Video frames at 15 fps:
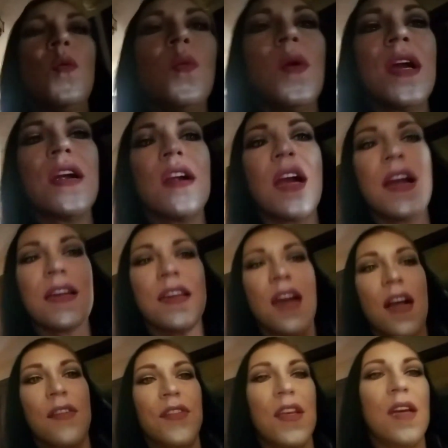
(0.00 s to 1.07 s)
where I
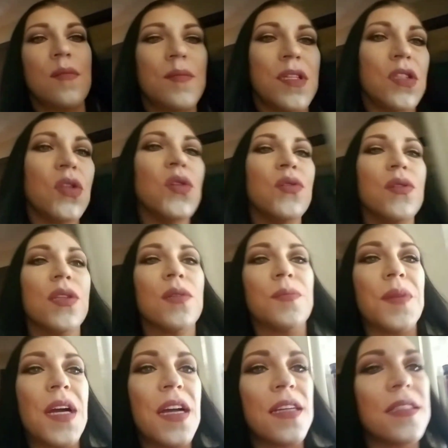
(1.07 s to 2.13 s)
got them and who they're
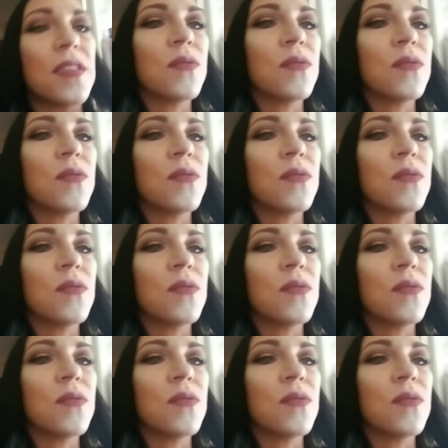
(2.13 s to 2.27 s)
by.